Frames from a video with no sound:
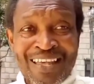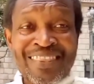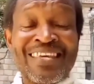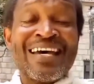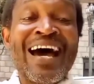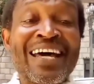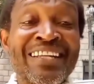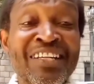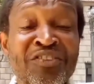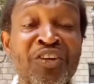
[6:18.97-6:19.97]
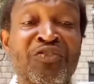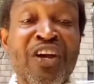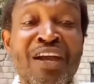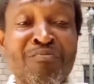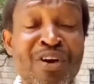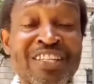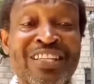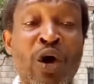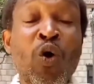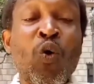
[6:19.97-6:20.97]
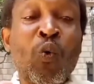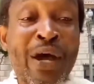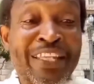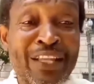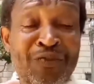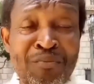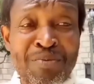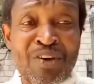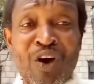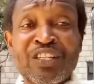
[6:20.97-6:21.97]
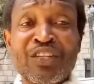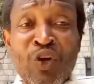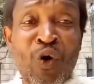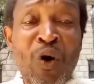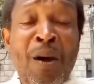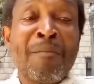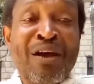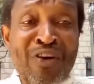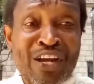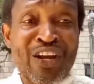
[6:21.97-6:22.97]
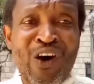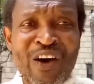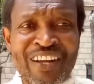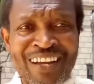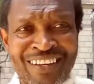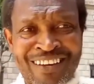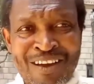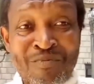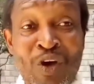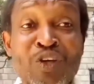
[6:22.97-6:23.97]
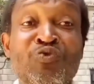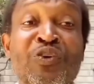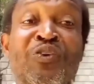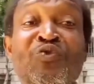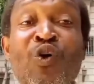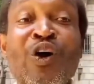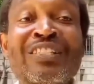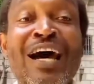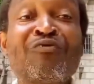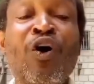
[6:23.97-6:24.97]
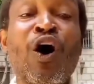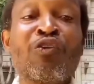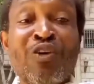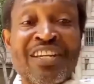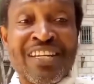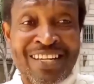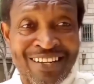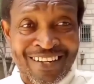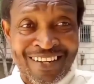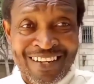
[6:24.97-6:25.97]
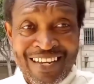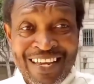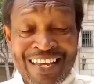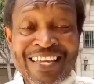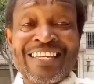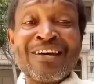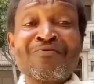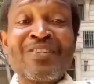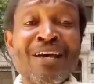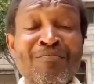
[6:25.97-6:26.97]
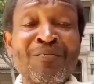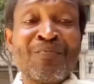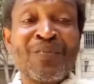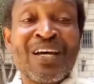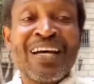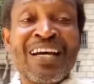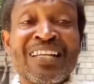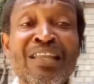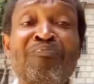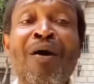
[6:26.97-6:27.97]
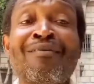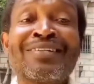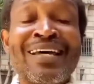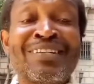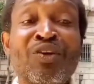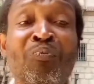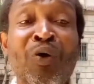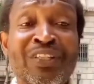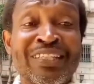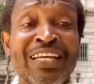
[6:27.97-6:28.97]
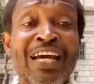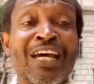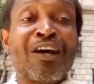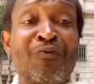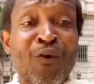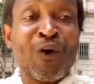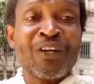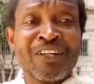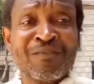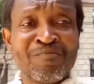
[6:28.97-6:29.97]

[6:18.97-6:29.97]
they had the chicken breast waiting for me because they know my regular order, because Richard Ross have already give them the parasite to put in the food.